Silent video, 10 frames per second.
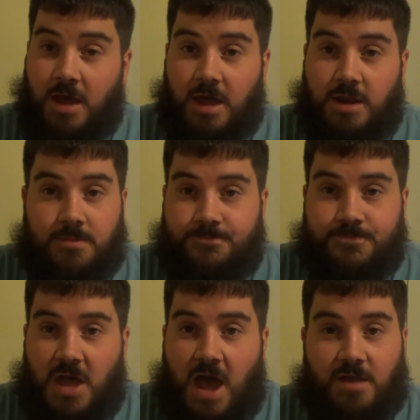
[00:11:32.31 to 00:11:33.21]
And
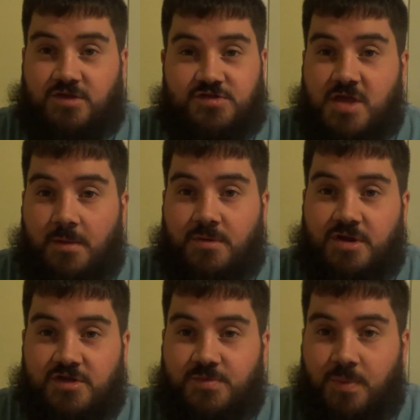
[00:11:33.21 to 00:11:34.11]
I just never am
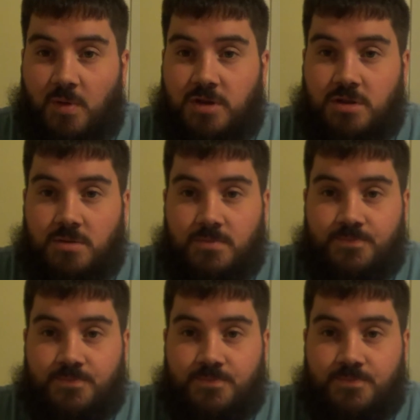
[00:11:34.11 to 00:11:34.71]
disappointed.